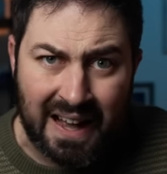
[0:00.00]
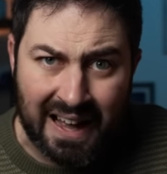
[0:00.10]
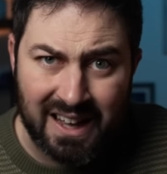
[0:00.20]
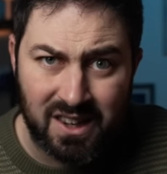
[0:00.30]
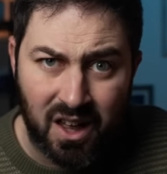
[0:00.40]

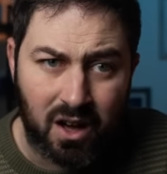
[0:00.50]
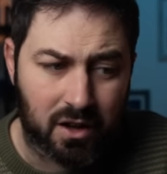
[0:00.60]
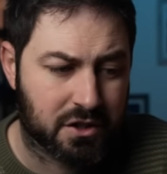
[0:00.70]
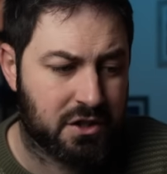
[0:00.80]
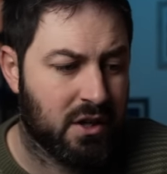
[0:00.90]
at
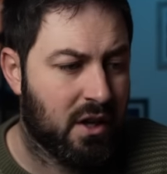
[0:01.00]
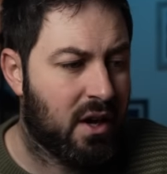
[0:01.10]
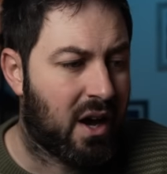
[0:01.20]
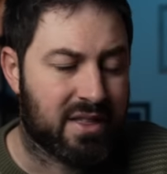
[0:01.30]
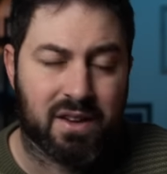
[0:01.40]
large.
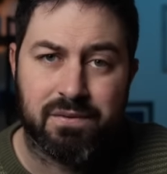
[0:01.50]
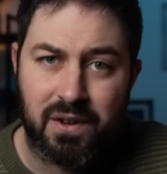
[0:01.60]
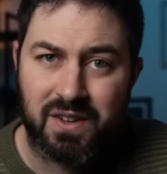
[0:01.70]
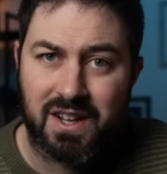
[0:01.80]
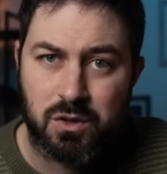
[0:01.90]
I think
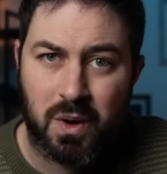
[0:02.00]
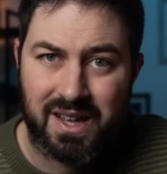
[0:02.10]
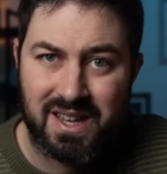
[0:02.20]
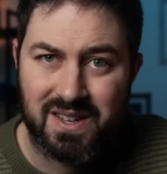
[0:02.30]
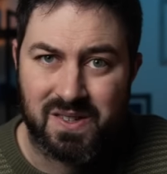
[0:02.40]
fifteen,
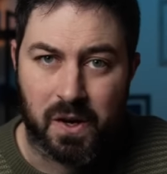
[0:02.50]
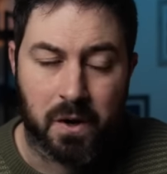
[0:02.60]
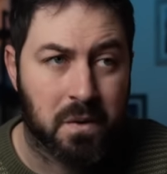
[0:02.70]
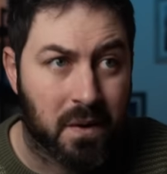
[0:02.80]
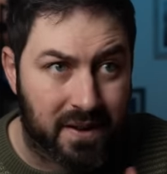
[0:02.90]
twenty years
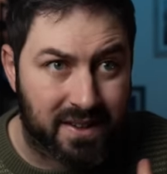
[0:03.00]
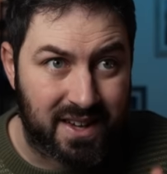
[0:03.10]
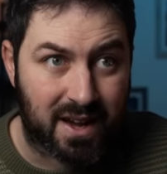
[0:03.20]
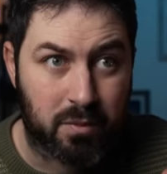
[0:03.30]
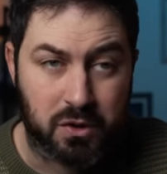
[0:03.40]
ago,
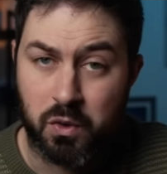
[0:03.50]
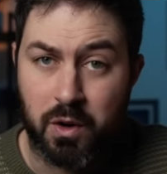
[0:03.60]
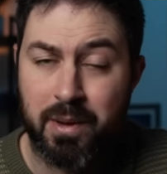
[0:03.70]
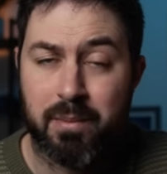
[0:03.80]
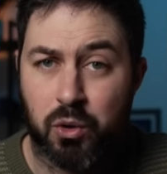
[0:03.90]
cameras were
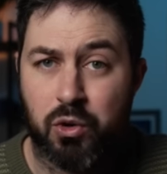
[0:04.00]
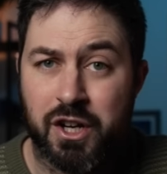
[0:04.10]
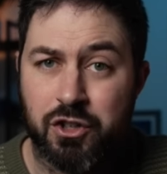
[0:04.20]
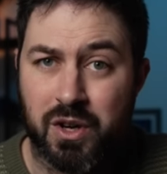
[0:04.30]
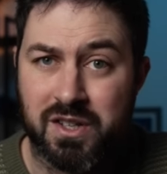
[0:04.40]
a bit more
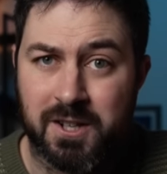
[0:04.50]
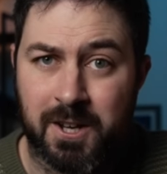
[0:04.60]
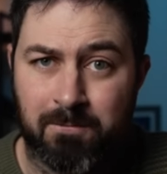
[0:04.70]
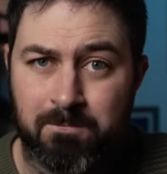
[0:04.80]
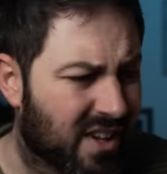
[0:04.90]

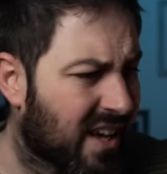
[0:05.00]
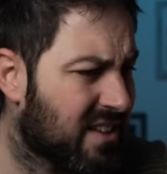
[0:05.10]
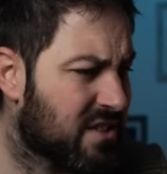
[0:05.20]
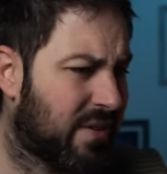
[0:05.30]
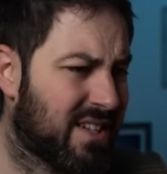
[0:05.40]
interesting. And
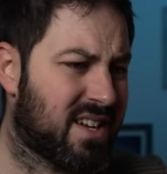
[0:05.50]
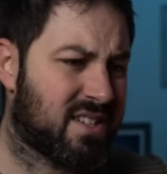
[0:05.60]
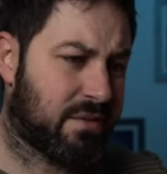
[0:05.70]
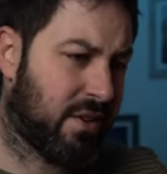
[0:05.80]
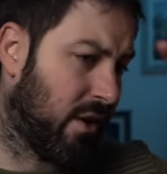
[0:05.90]
there's a
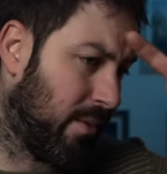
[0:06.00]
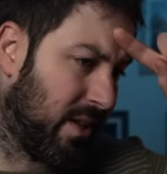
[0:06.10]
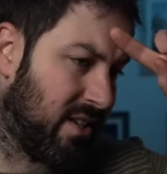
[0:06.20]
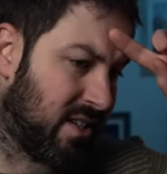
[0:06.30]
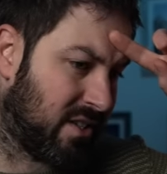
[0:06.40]
fantastic video
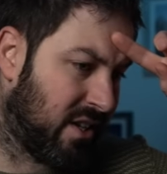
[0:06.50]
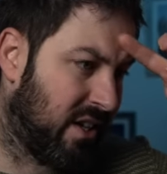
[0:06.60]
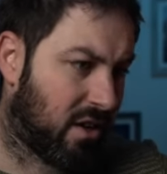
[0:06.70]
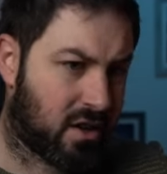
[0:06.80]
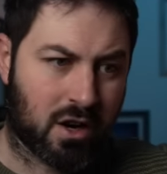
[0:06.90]
about this actually.
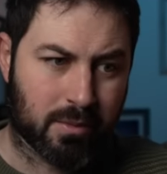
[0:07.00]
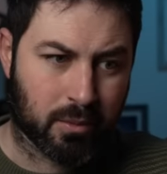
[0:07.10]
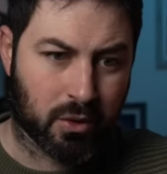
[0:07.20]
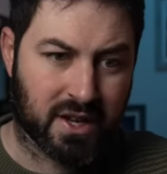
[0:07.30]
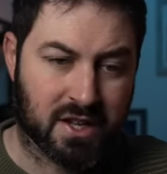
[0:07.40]
I can't
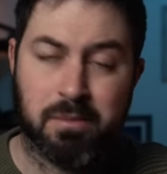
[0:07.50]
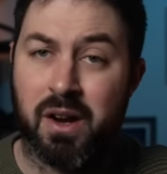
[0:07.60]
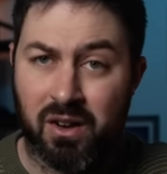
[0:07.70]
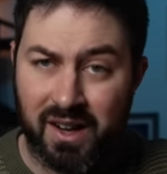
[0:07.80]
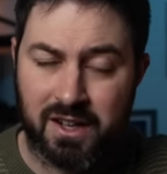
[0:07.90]
remember what it is,
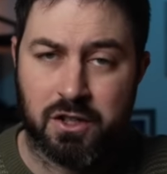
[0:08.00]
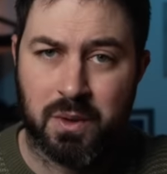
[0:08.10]
but I'll link